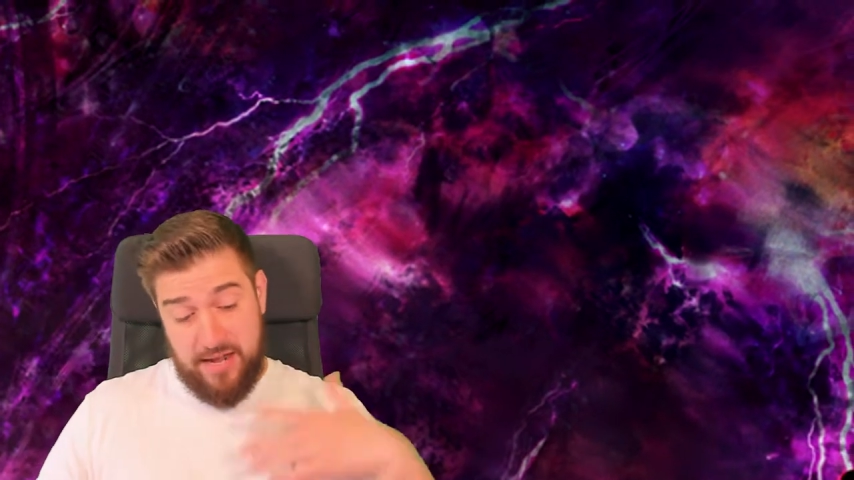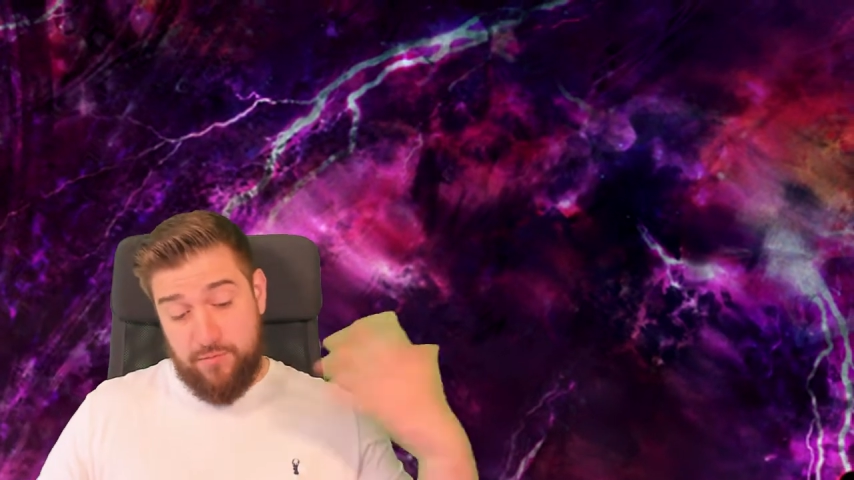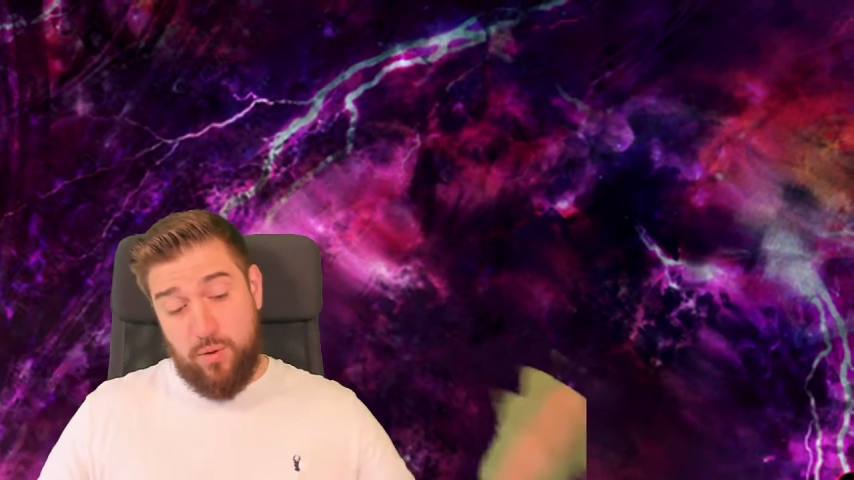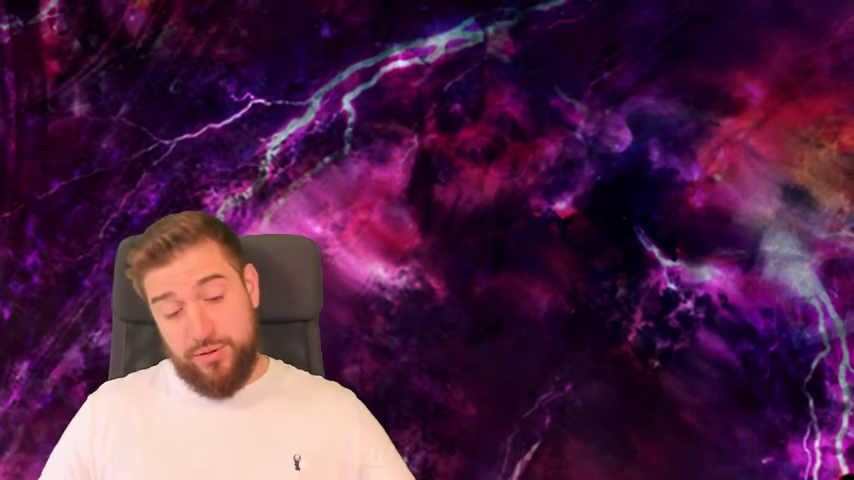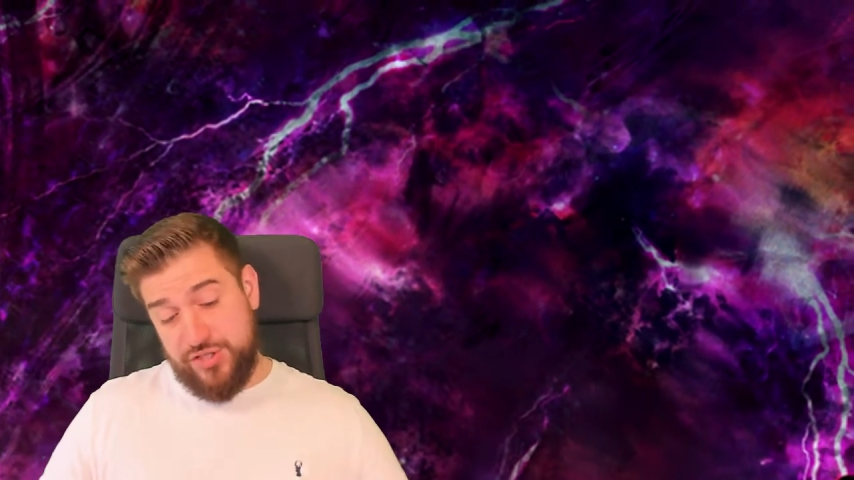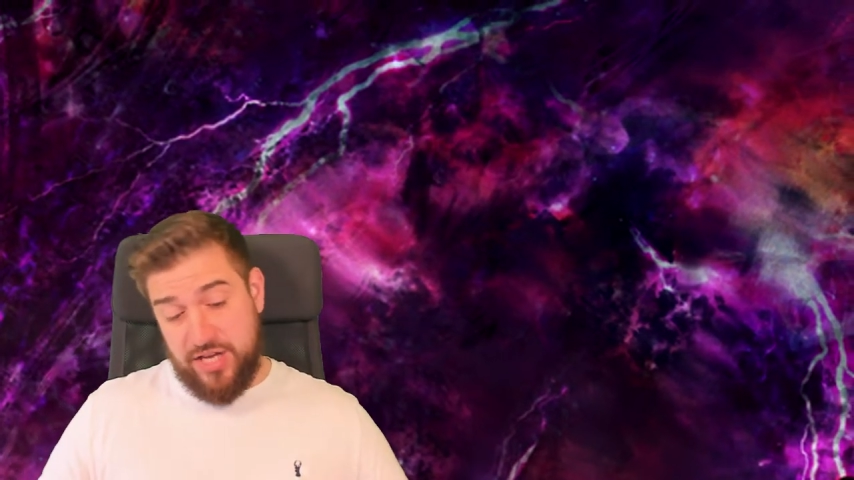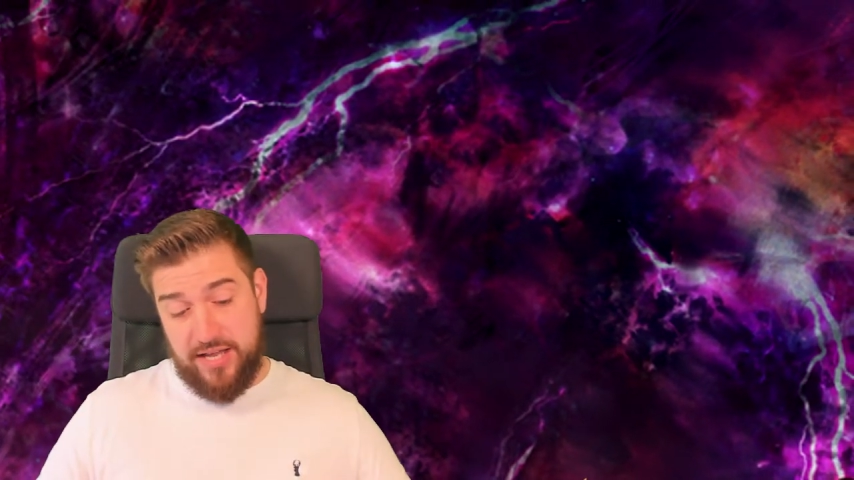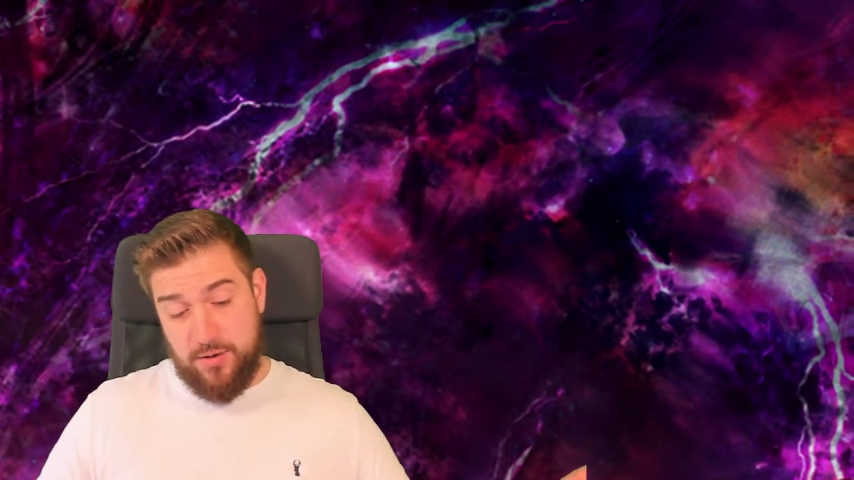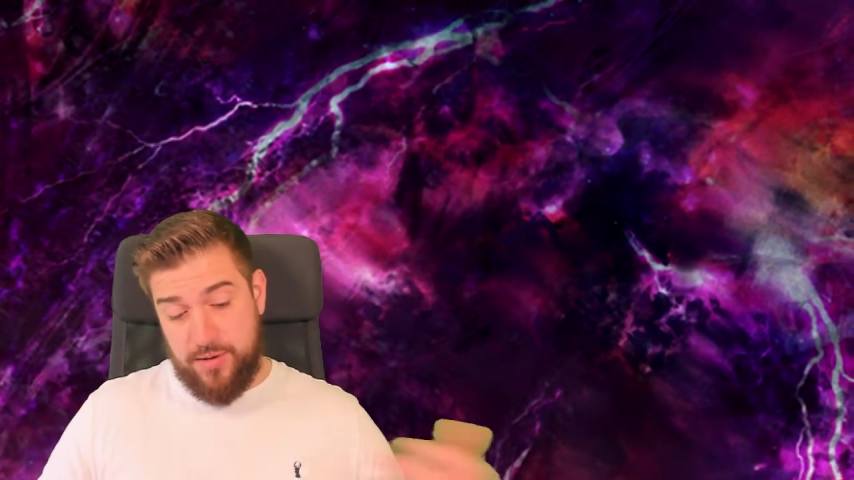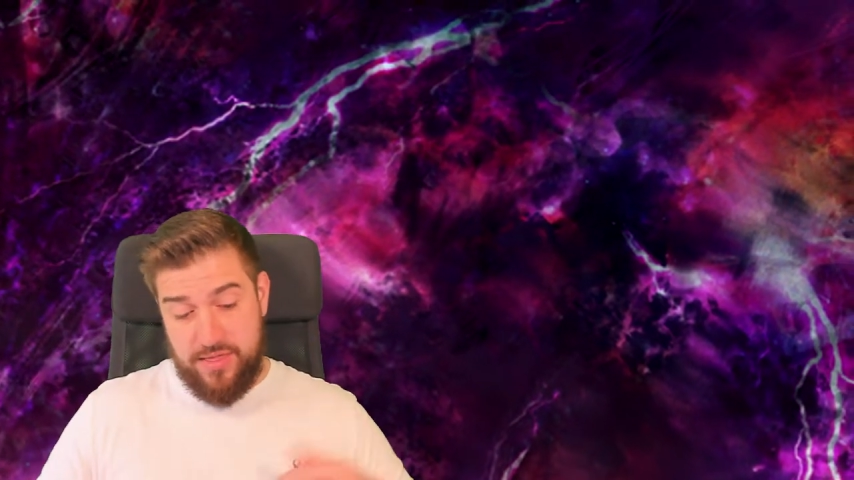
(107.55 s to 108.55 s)
have one
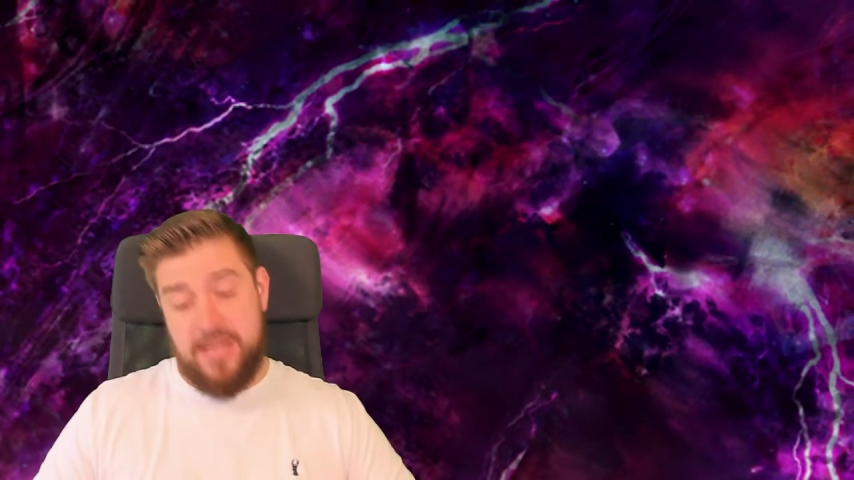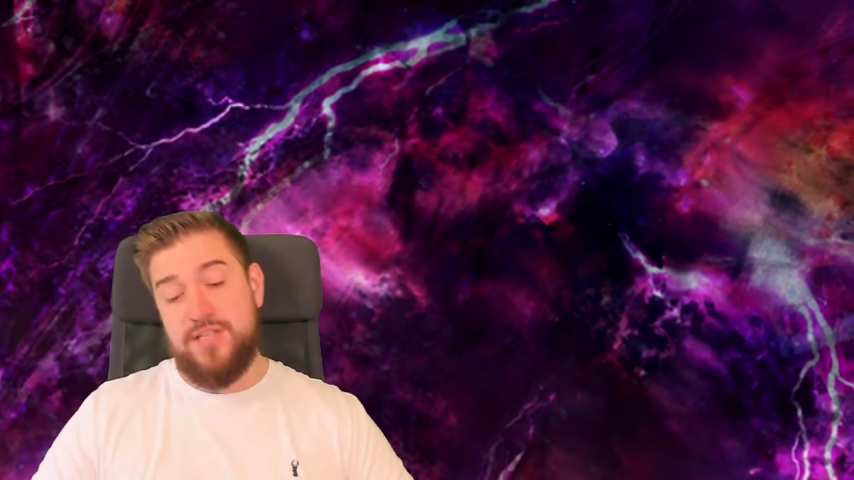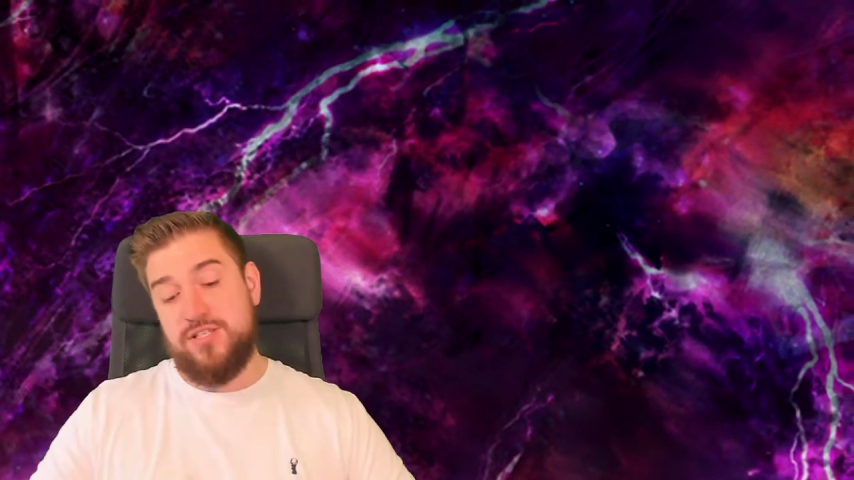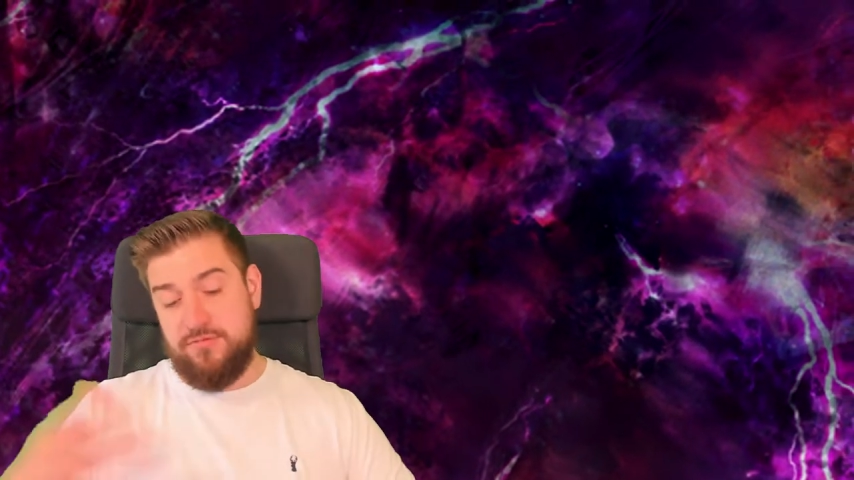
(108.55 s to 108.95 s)
psyker with this